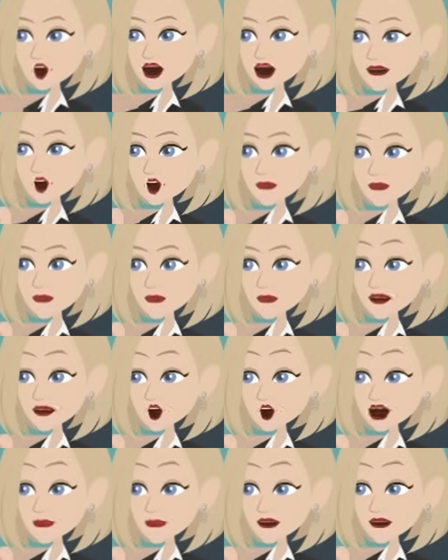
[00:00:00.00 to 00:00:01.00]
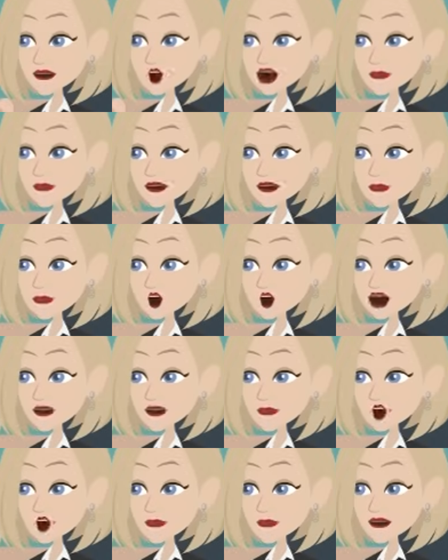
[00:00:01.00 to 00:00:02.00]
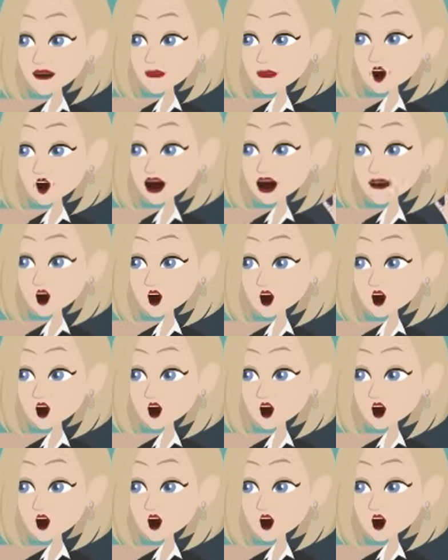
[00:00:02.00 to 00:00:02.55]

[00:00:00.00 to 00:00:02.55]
main verb stays in its base form.